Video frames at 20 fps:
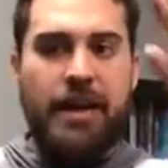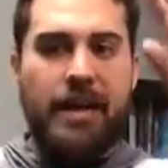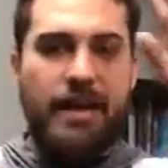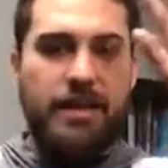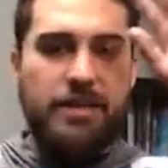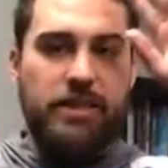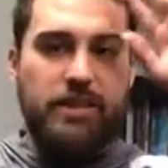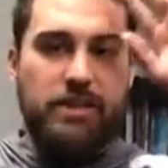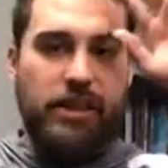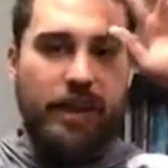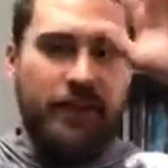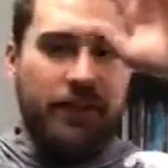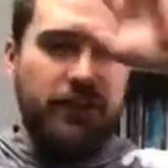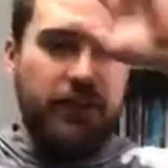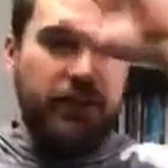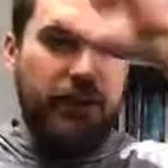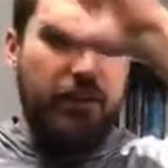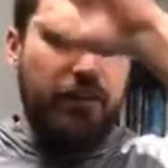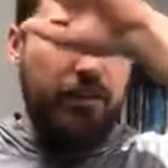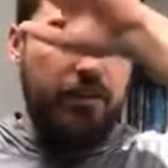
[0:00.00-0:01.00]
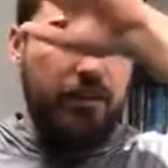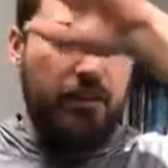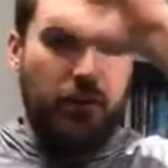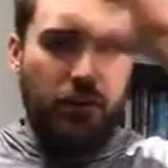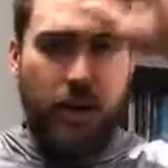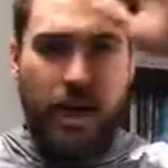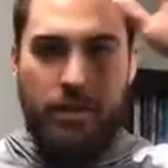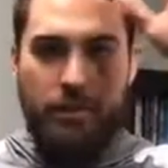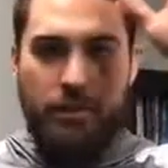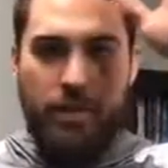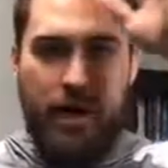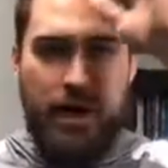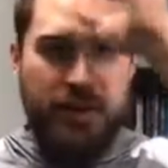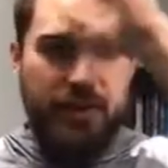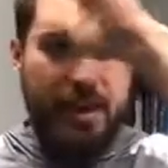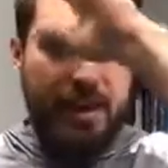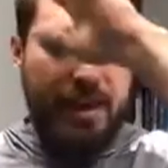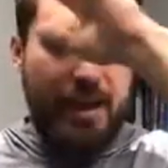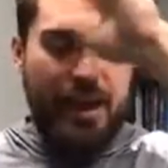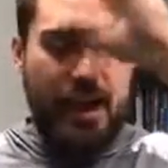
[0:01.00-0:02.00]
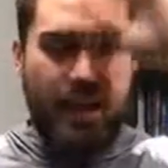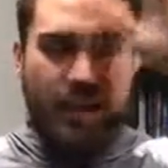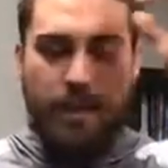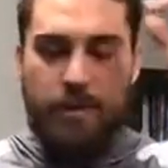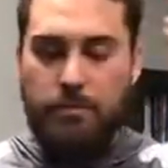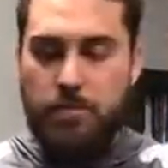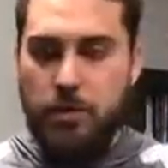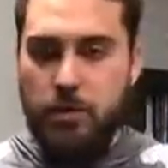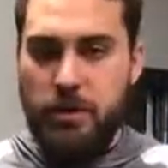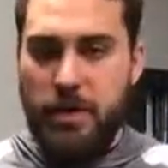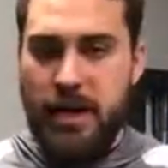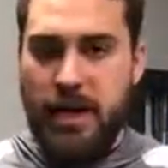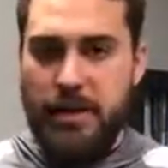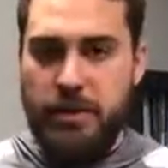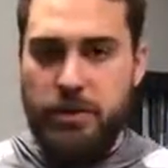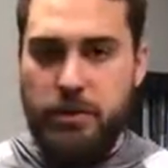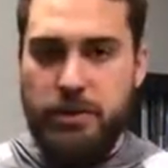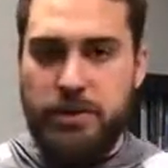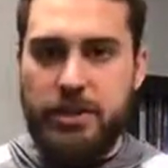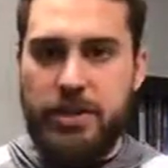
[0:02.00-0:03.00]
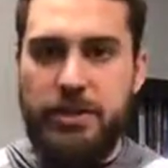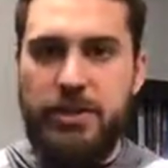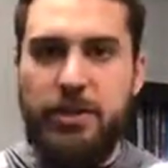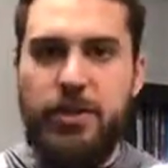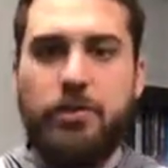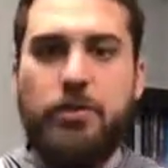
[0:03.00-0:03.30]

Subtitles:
is your left and right brain, they can't communicate to each other.